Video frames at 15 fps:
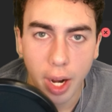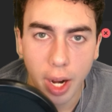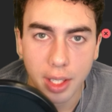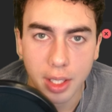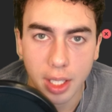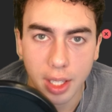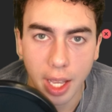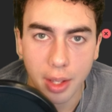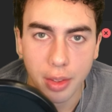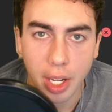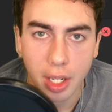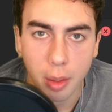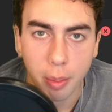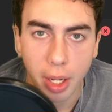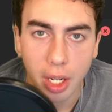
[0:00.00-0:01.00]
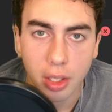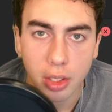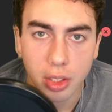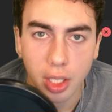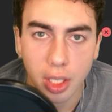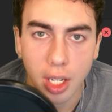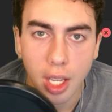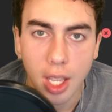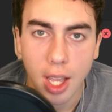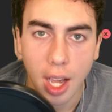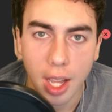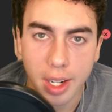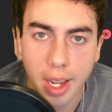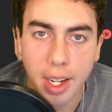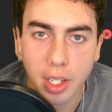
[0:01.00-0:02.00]
quietly allowed that comparison,
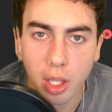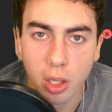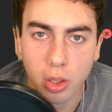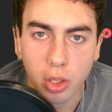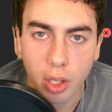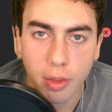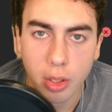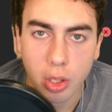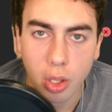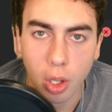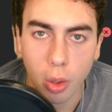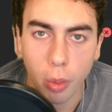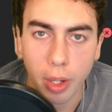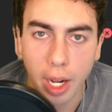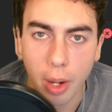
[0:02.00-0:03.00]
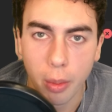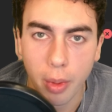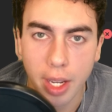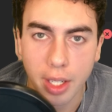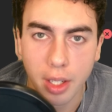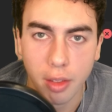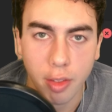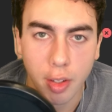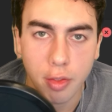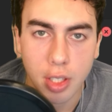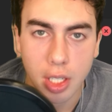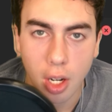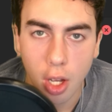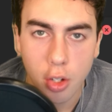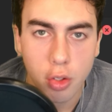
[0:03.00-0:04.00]
a $9 service call would outrank a
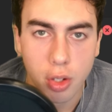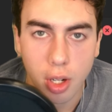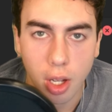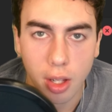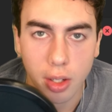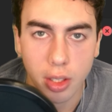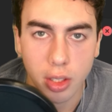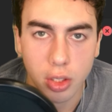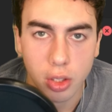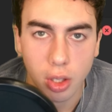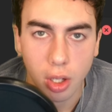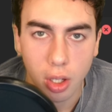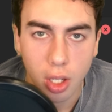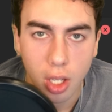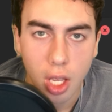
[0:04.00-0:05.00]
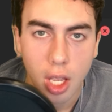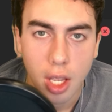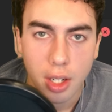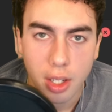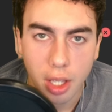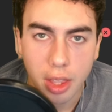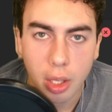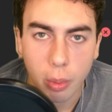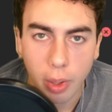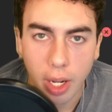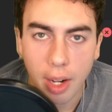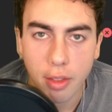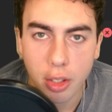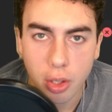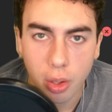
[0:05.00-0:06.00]
$1,500 install, nothing
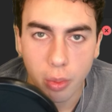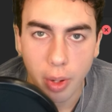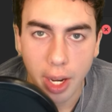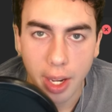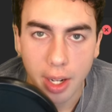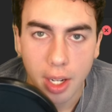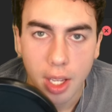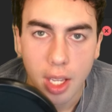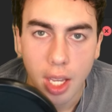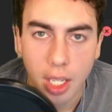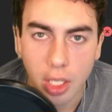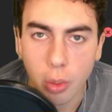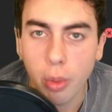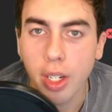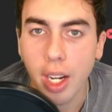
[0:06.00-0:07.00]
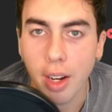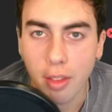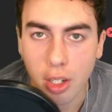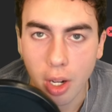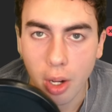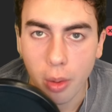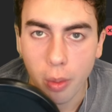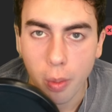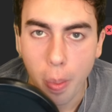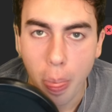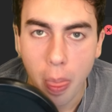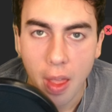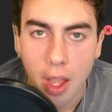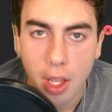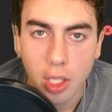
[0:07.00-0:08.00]
would ever turn red, and you would never know.
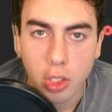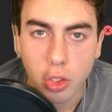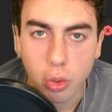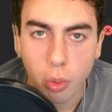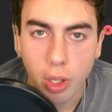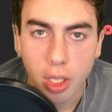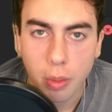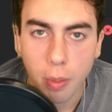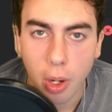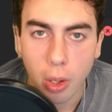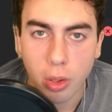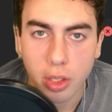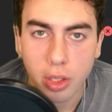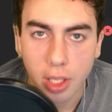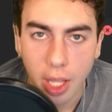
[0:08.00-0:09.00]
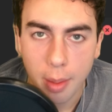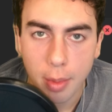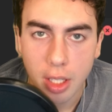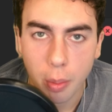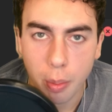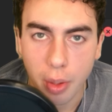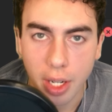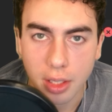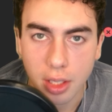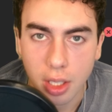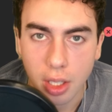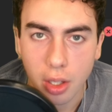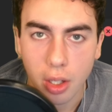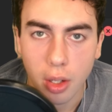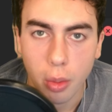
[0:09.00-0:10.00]
Strict mode slamming the brakes
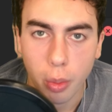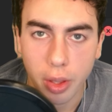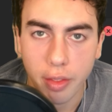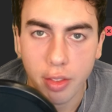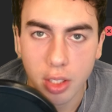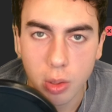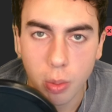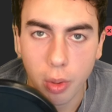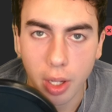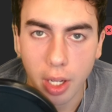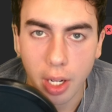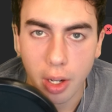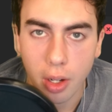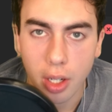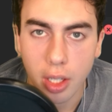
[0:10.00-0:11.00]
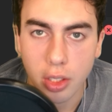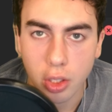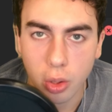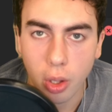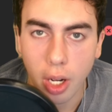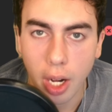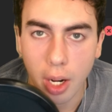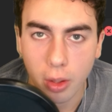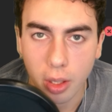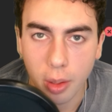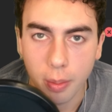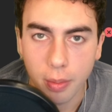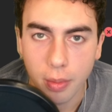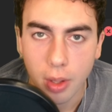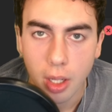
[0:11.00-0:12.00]
here with visible error is a good
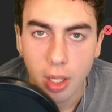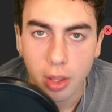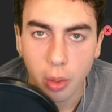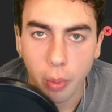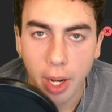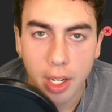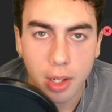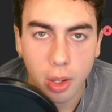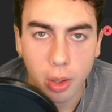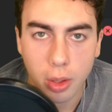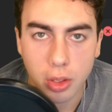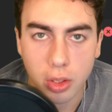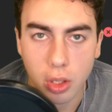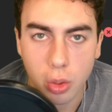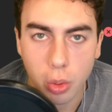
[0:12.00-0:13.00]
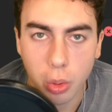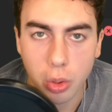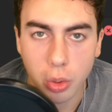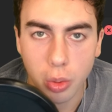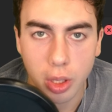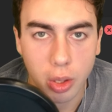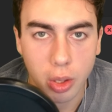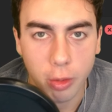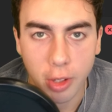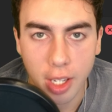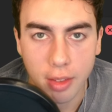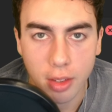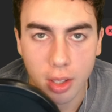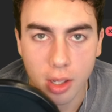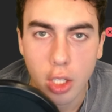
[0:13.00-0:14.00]
outcome. The red node is the tool doing you a
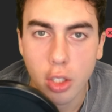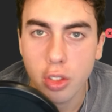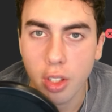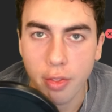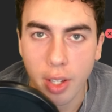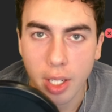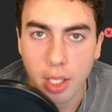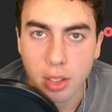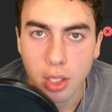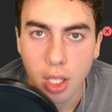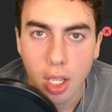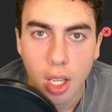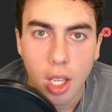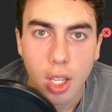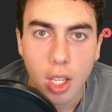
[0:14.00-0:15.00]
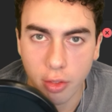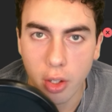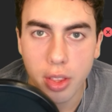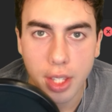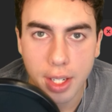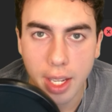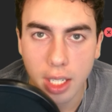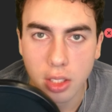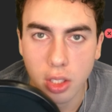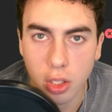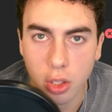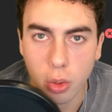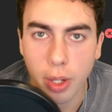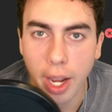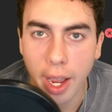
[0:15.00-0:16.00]
favor. Here's the fix. Convert the text
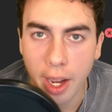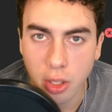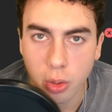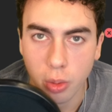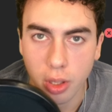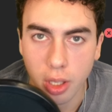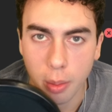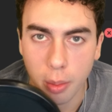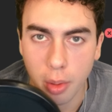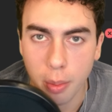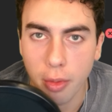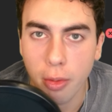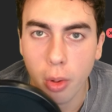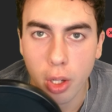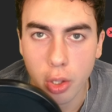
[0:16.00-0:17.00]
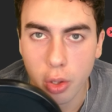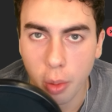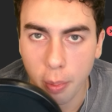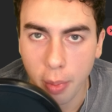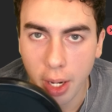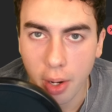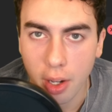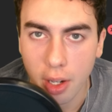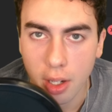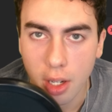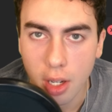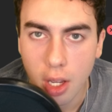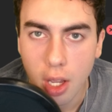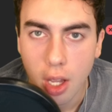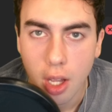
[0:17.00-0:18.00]
into an actual number before you compare it.
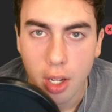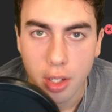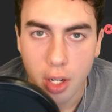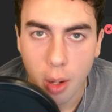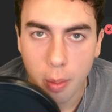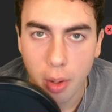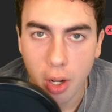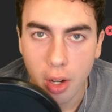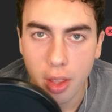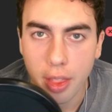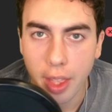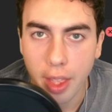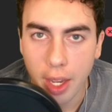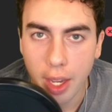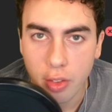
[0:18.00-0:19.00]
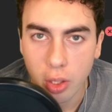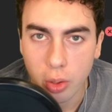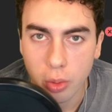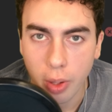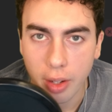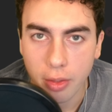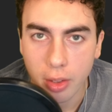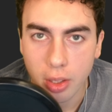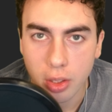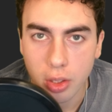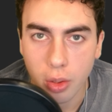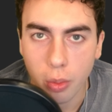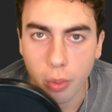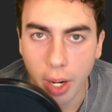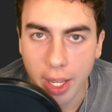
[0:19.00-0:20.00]
Number, then field
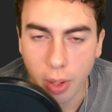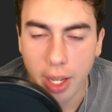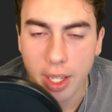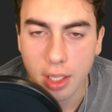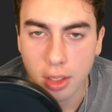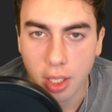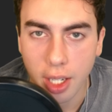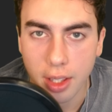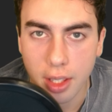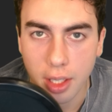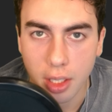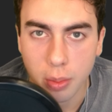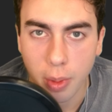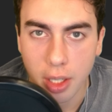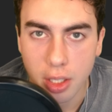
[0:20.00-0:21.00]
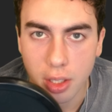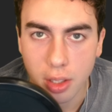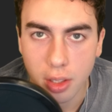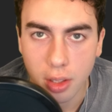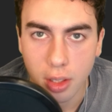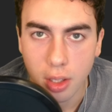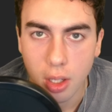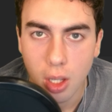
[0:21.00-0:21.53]
reference, right inside the expression.